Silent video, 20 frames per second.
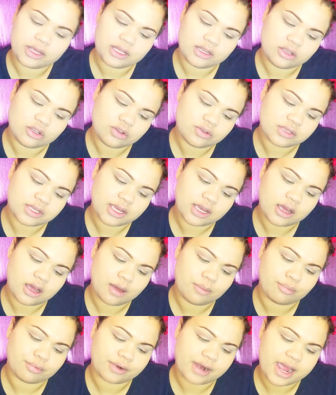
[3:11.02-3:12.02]
in using a
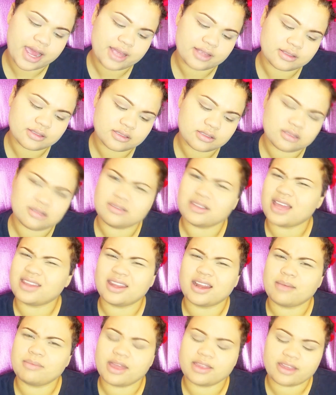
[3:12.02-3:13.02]
brand
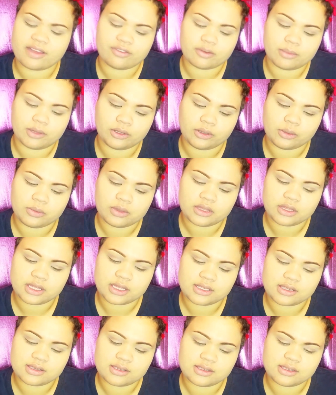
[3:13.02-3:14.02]
that I'm not that familiar with.
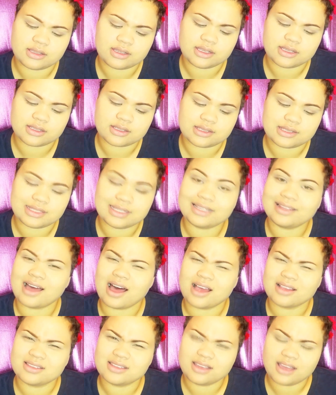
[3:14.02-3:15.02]
It's
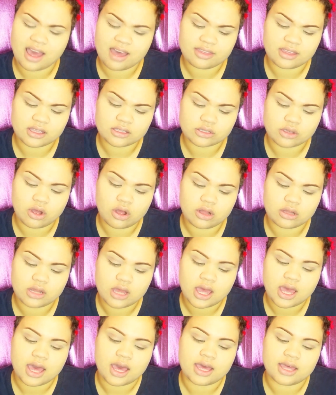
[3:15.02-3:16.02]
Stilazzi, I think it's called.
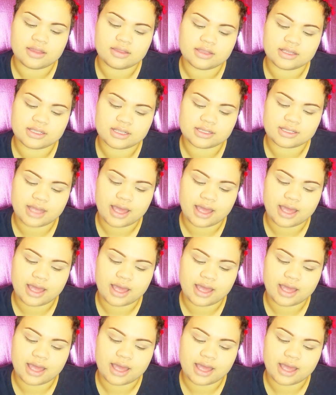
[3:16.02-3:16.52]
And this is